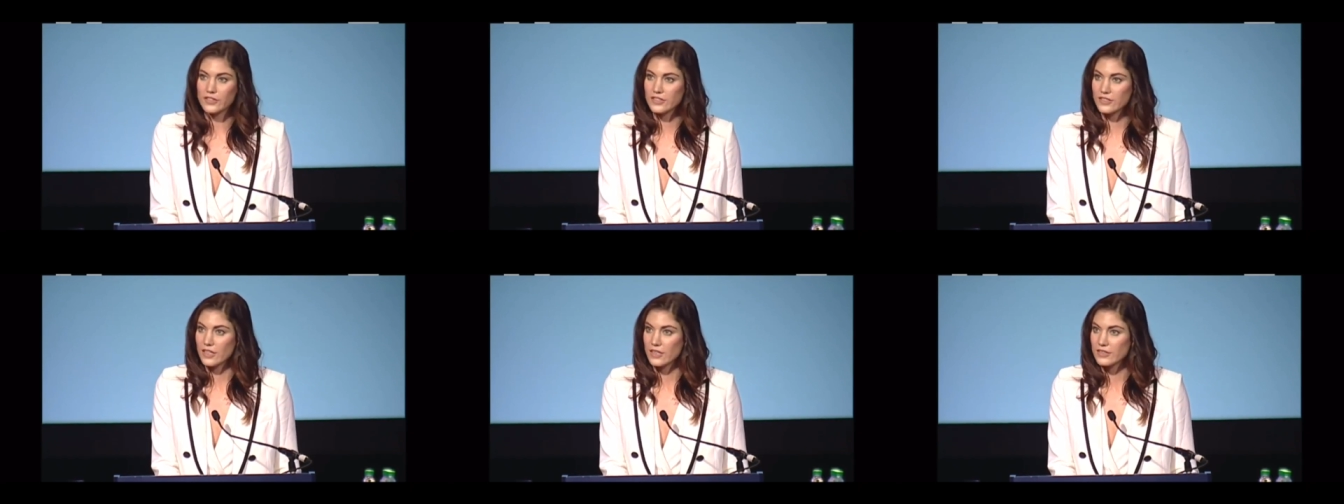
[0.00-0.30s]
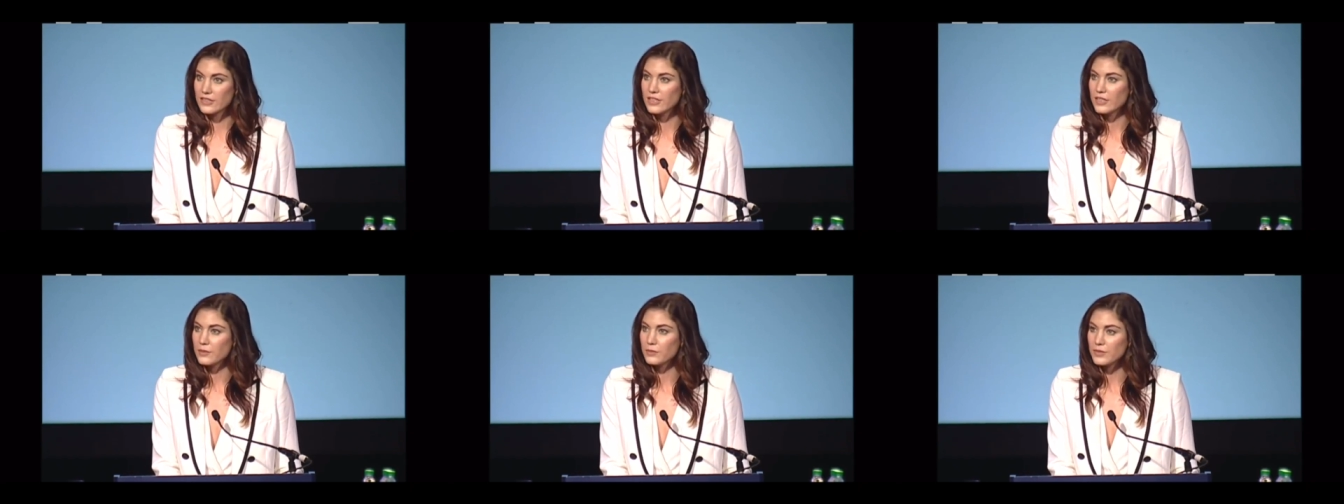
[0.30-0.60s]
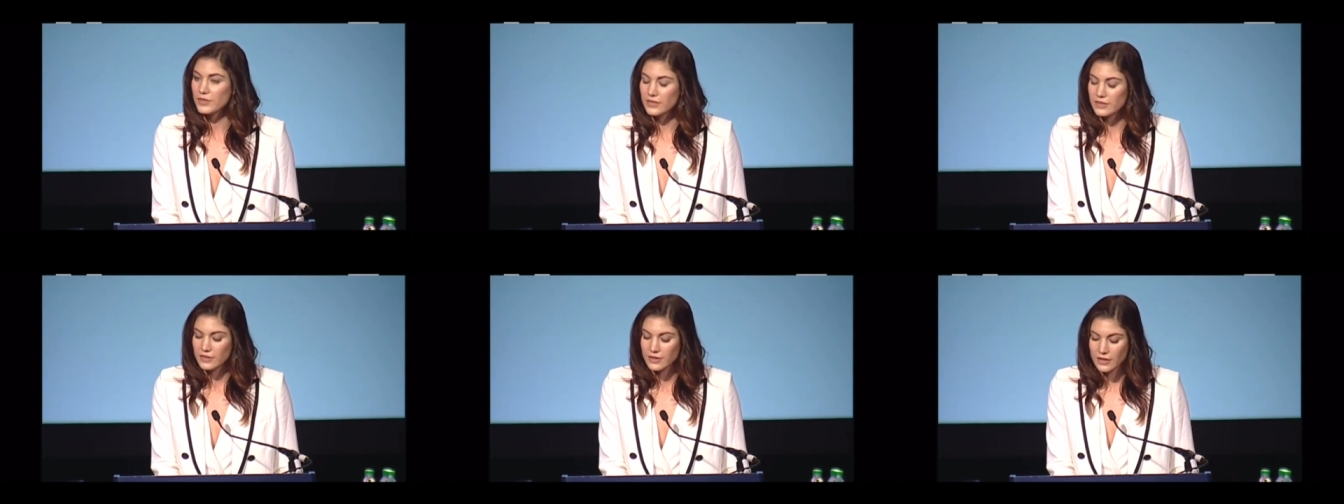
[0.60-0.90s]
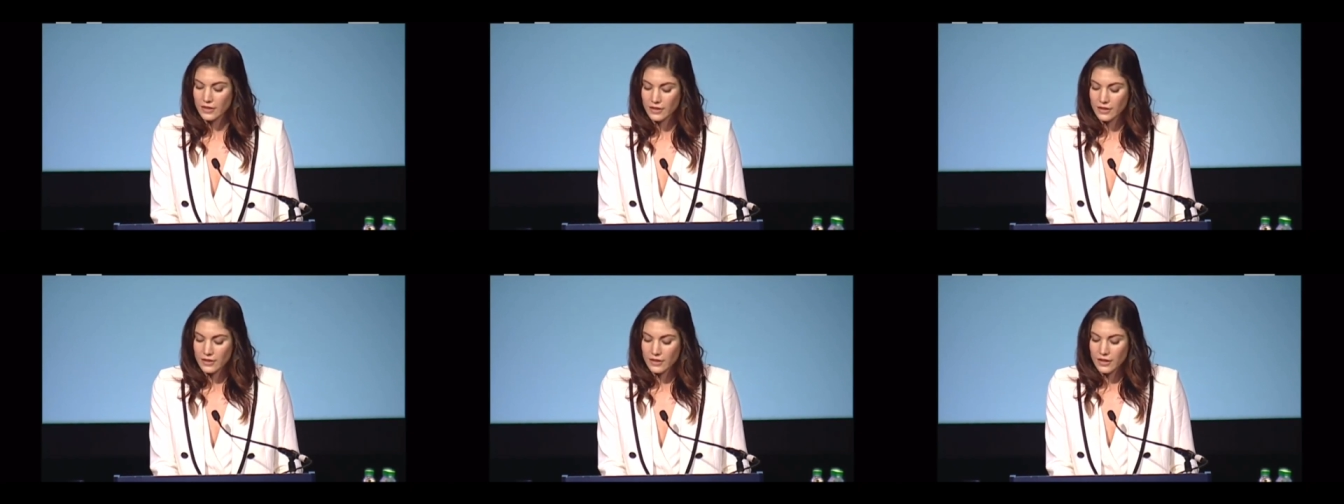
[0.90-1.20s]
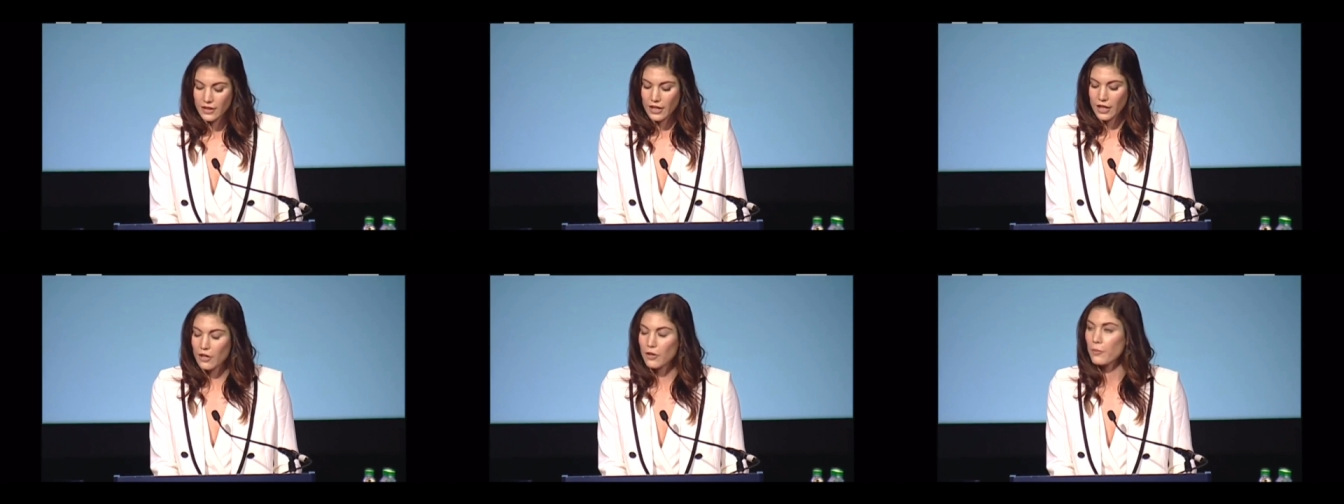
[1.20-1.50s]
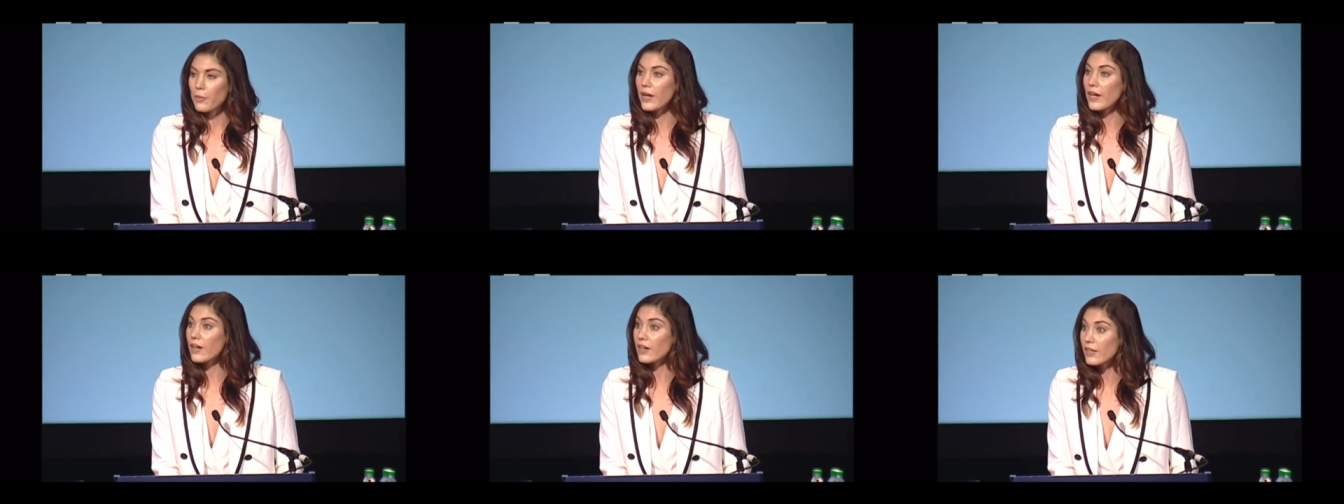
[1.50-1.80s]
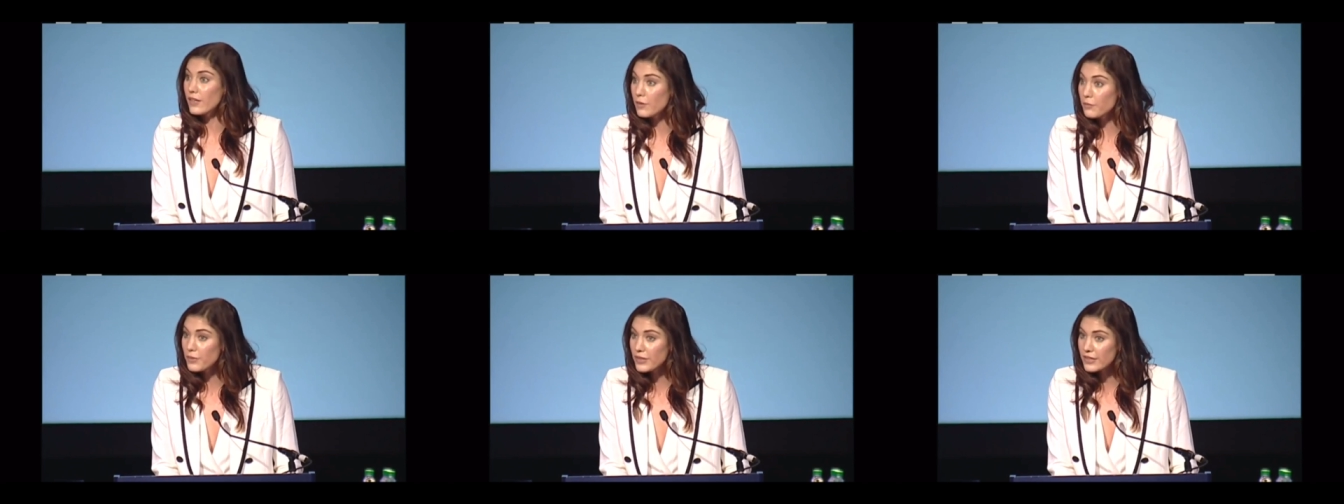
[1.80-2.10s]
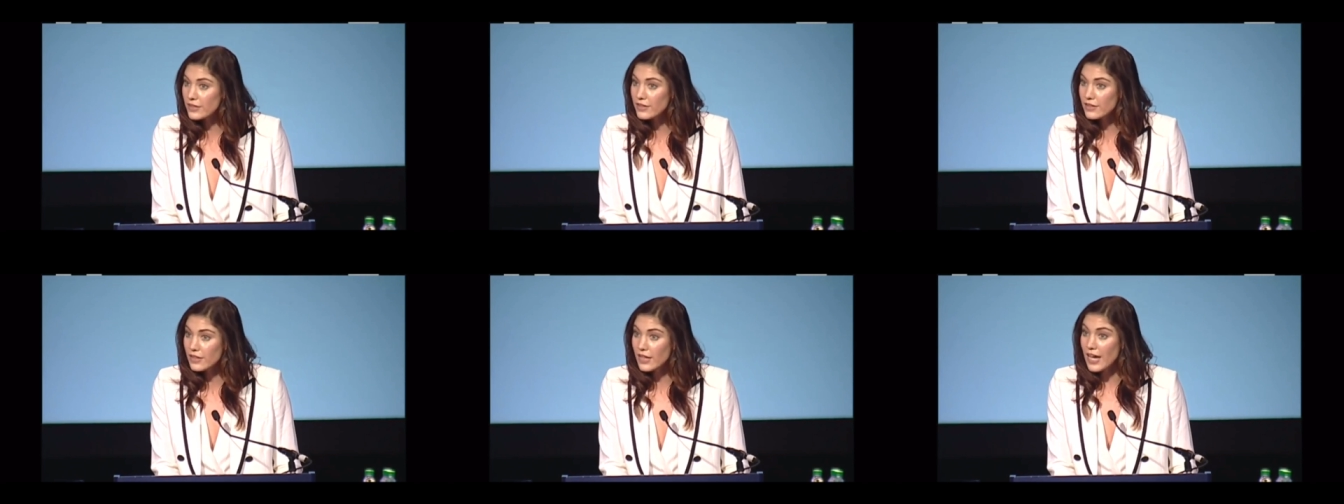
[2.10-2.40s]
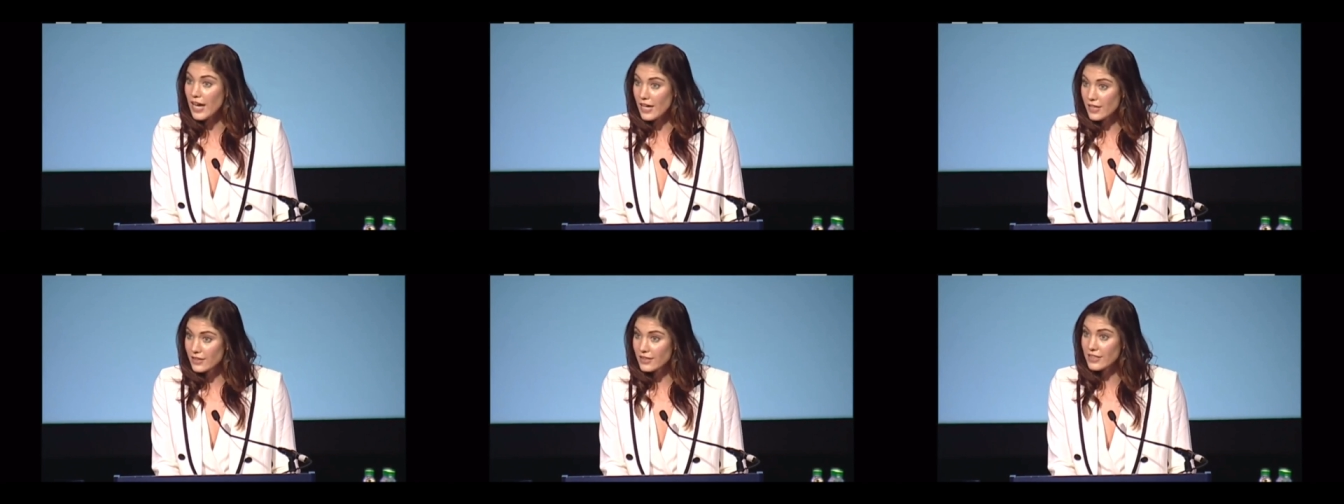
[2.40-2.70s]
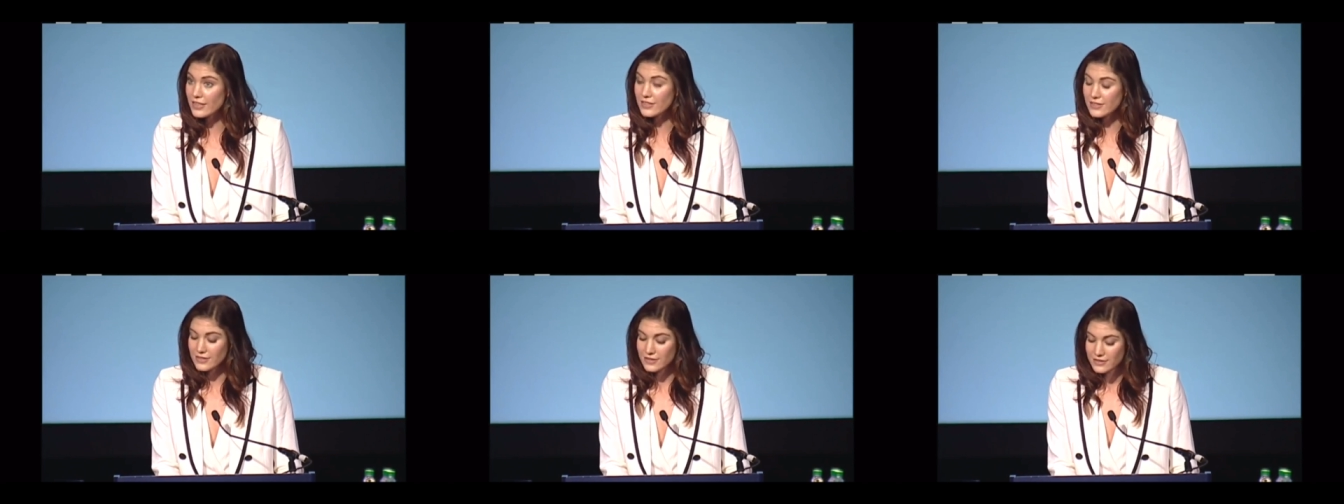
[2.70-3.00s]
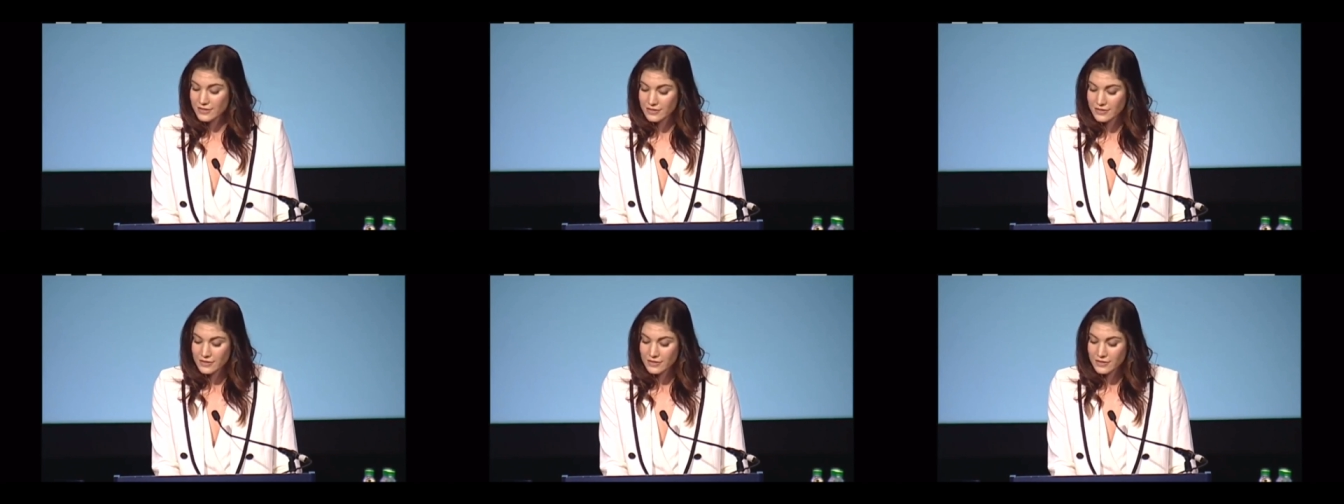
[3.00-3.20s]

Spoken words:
futsal teams, our Paralympic athletes,